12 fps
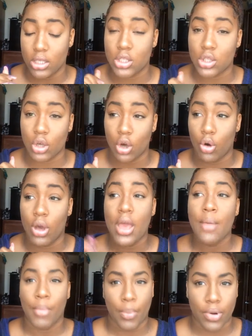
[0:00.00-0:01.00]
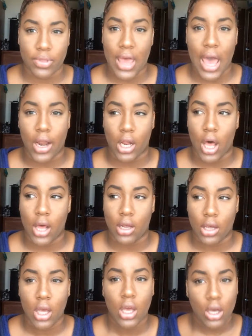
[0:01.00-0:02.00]
So my brother had a lot
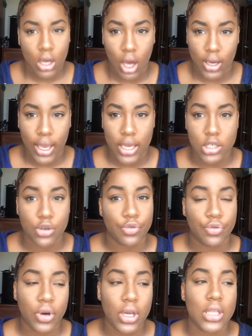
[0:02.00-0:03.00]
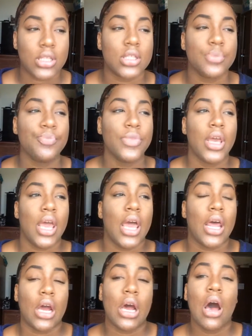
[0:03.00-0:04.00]
of Caucasian friends.
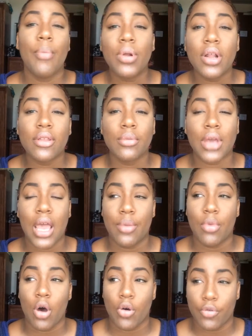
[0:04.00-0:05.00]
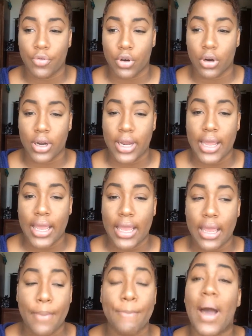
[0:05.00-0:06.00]
And a couple of them came over,
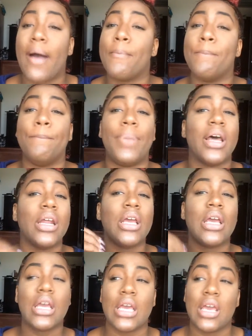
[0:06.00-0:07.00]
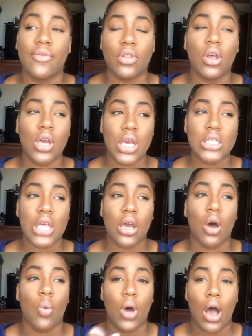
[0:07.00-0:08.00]
and my buddy, even though he's like
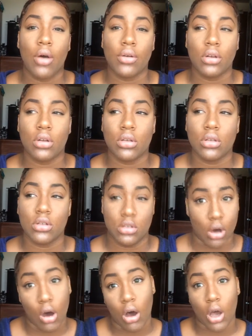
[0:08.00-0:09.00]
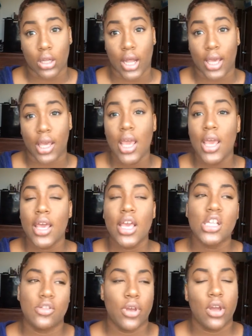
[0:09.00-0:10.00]
a wild dog, like
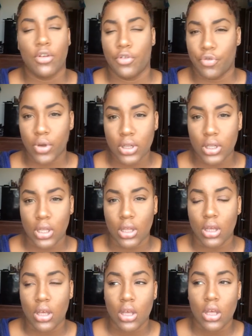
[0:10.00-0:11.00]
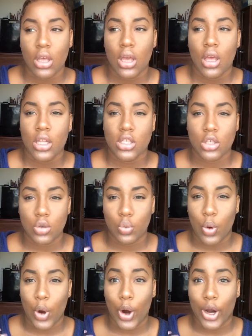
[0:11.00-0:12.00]
he's very friendly to
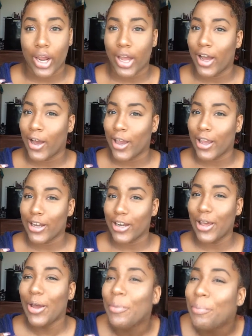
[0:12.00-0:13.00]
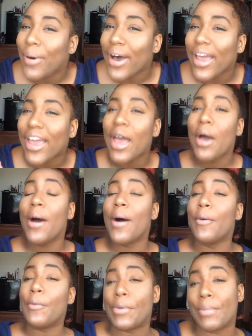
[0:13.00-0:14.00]
our kind. But
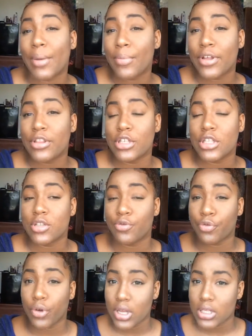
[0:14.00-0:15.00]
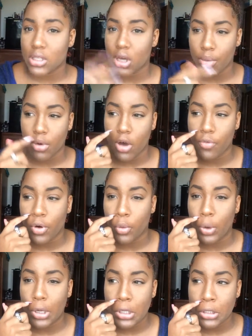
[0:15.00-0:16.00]
when my brother's friends come over,
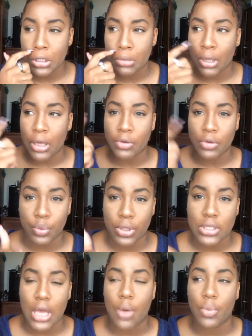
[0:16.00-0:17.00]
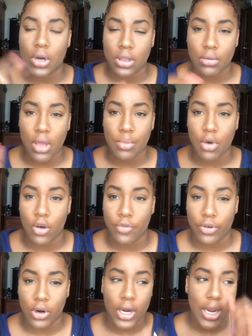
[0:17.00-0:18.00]
one of them, like one time, one of them came
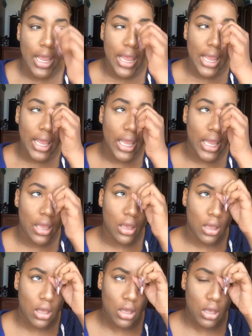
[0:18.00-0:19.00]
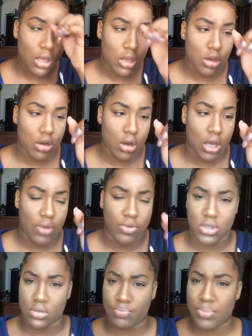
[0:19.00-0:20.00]
over, and he
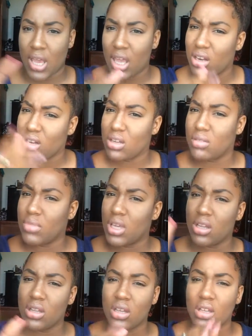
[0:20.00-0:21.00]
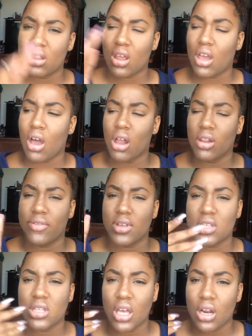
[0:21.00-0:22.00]
was petting them, and then like all of a
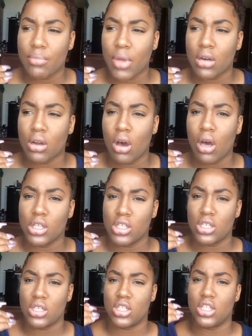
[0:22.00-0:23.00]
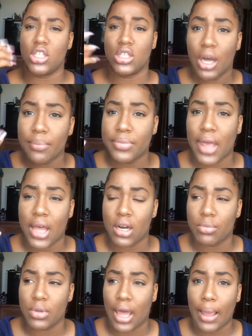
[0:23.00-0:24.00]
sudden my dog just jumped at
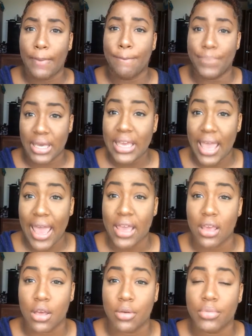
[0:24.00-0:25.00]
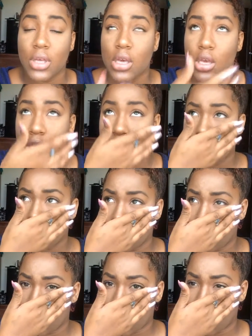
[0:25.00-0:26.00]
him and like bit at him. So we
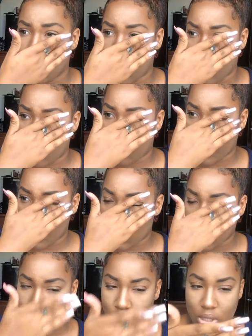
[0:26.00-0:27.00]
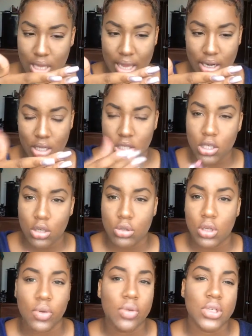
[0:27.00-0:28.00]
was like, whoa, buddy, like what's gotten into you?
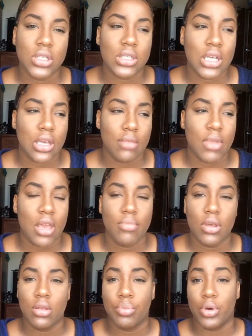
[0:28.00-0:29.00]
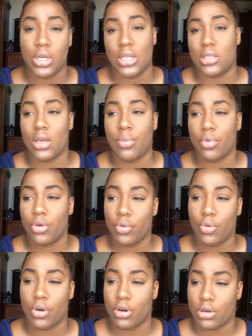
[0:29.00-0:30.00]
So we were just thinking maybe the boy did something,
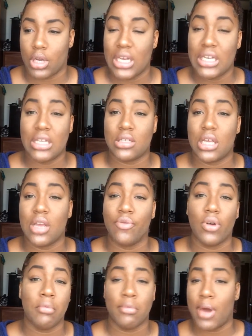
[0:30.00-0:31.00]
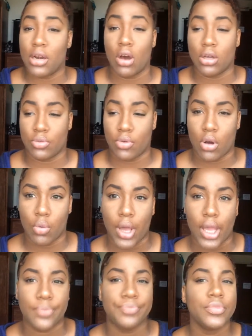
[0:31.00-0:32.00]
or he rubbed my dog the wrong
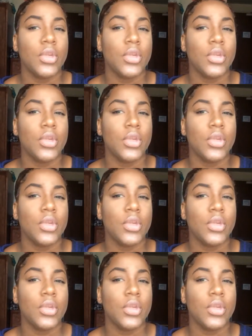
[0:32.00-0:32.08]
way.